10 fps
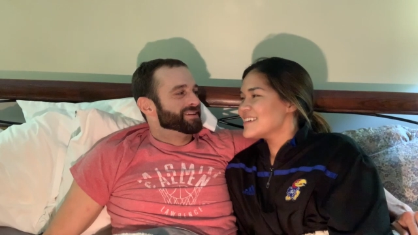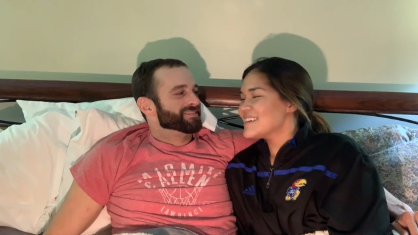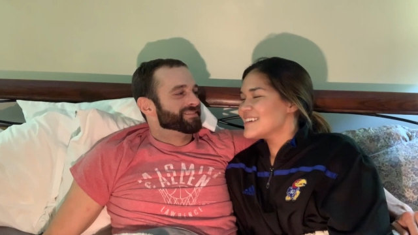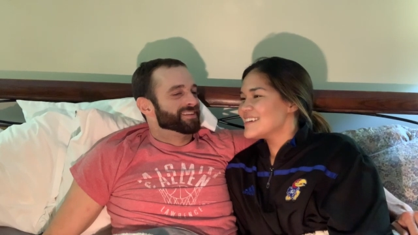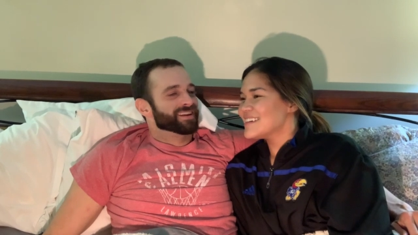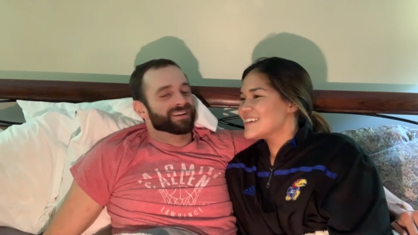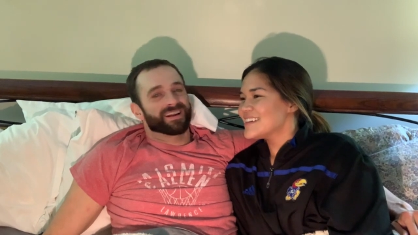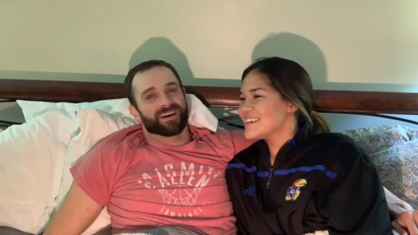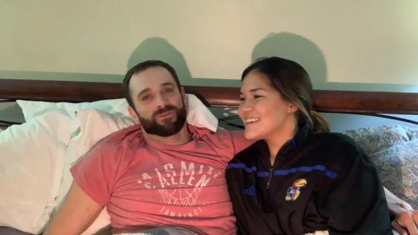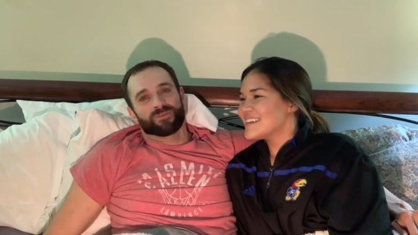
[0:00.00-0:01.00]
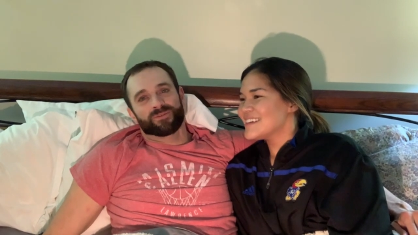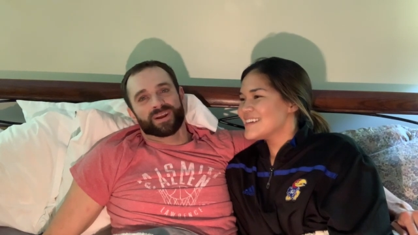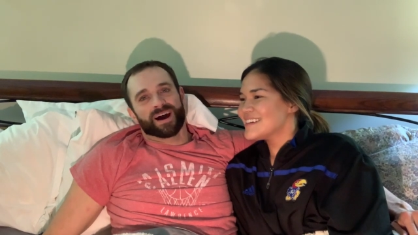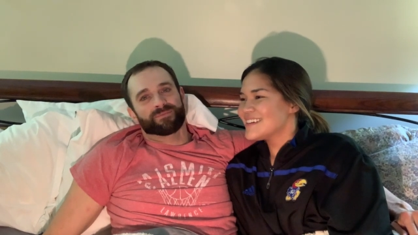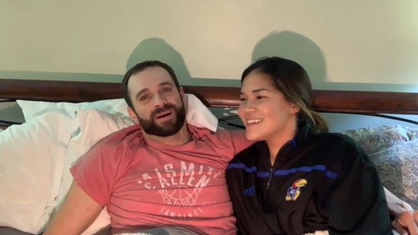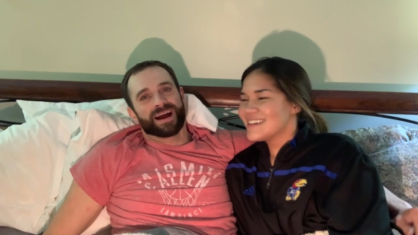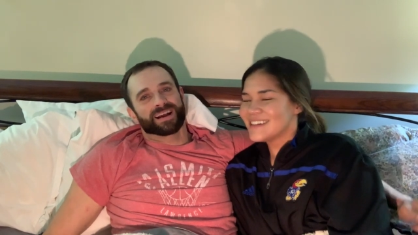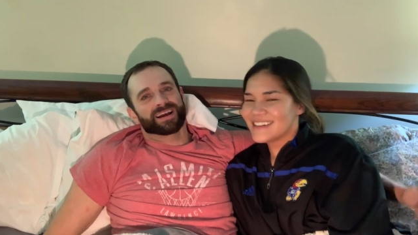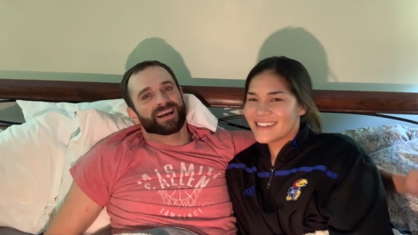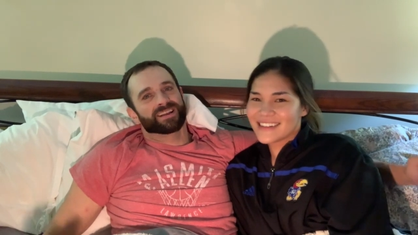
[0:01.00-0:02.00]
Speaker 1: and then when we got back, I
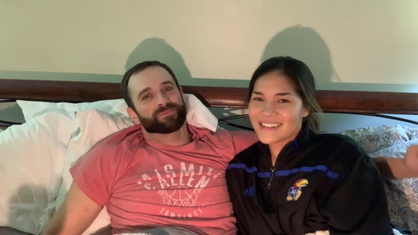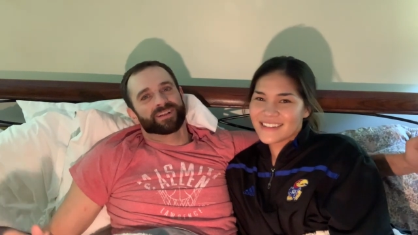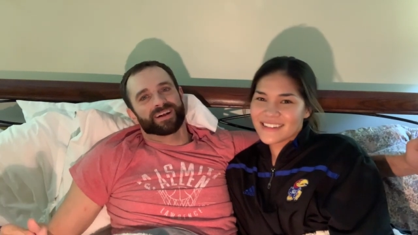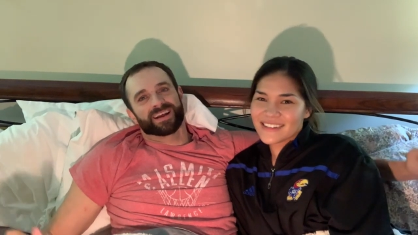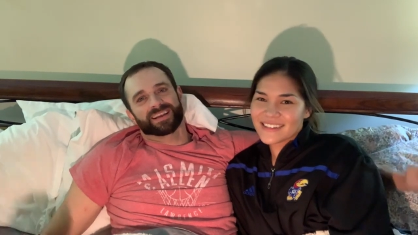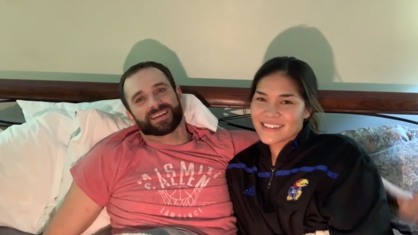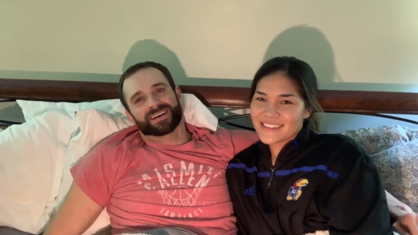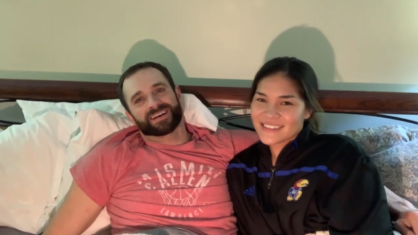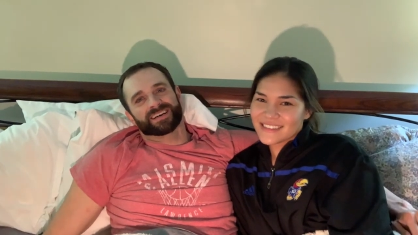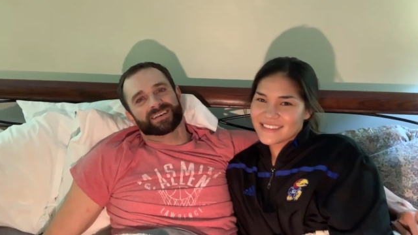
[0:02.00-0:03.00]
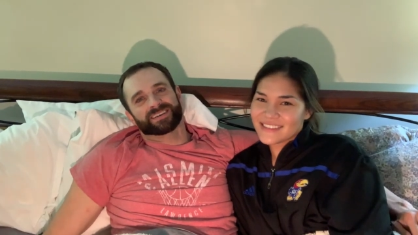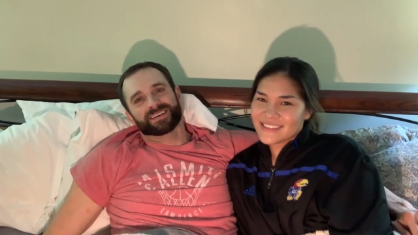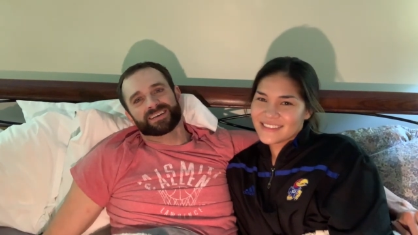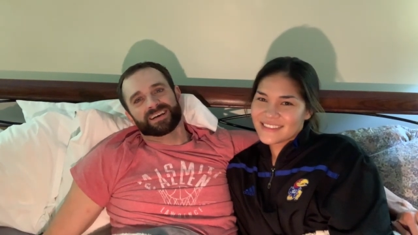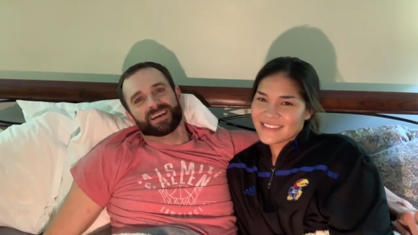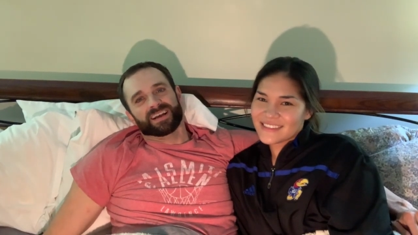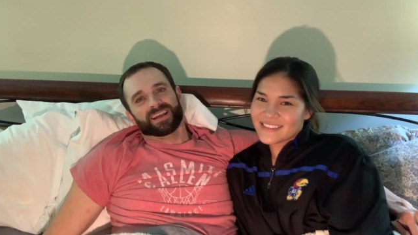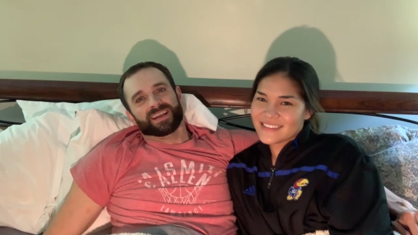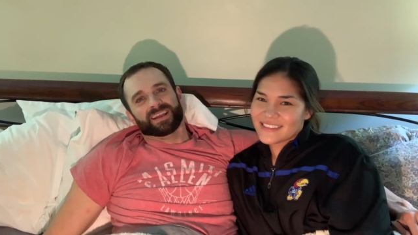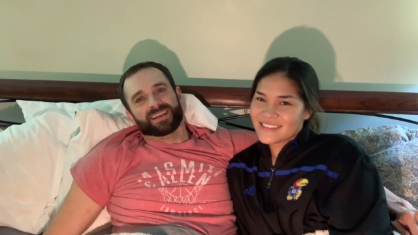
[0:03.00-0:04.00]
had to be like. Uh,
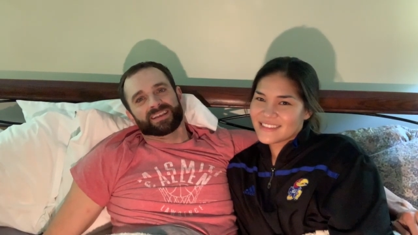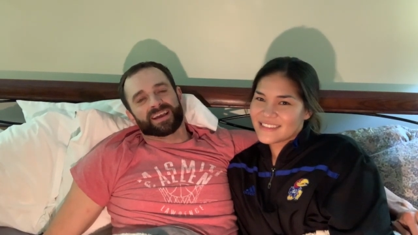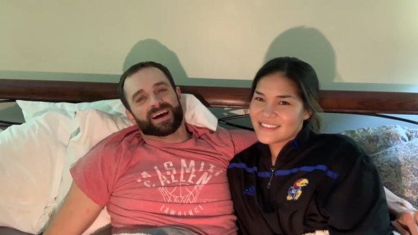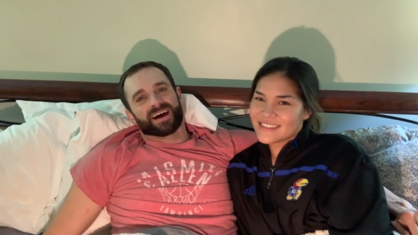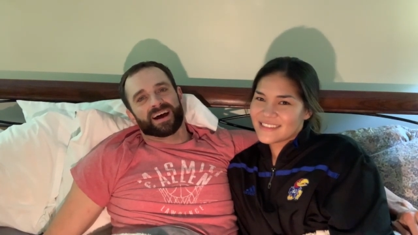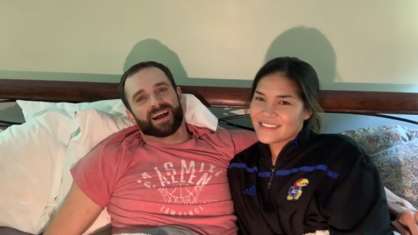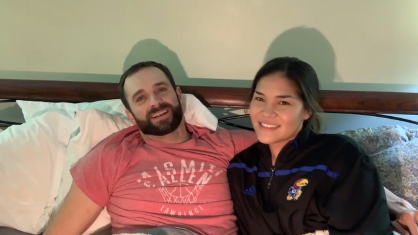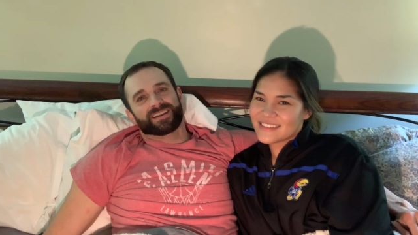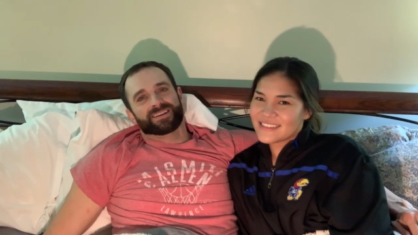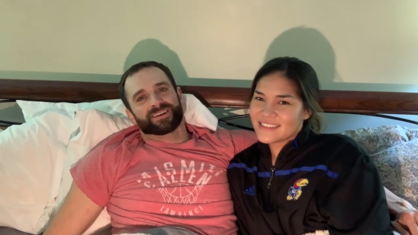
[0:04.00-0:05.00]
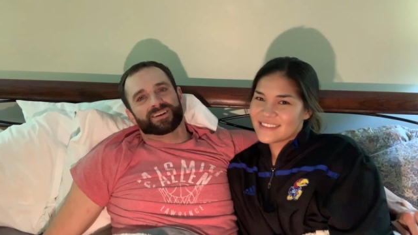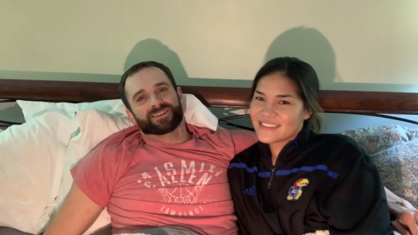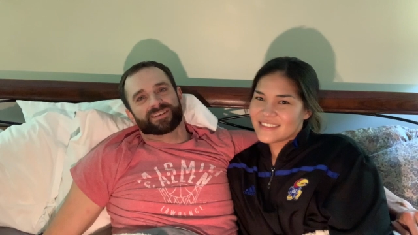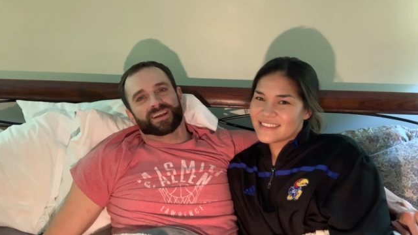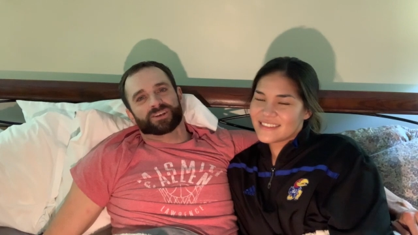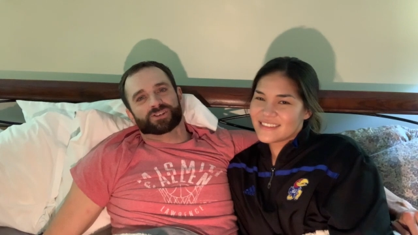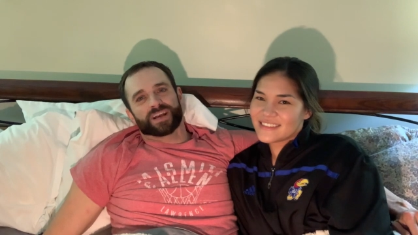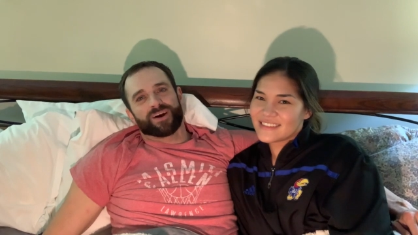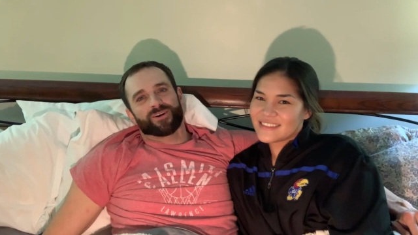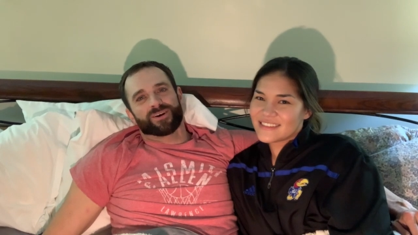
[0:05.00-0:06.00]
yeah, I need to take a
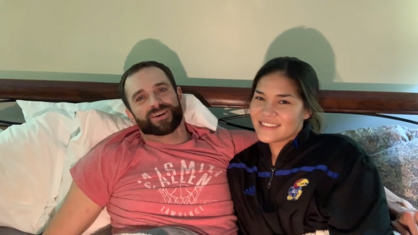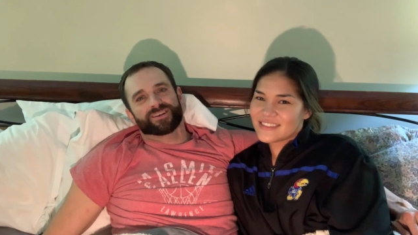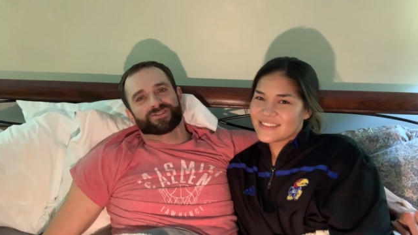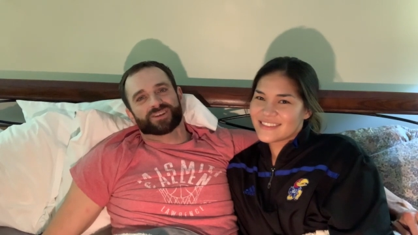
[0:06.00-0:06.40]
shower and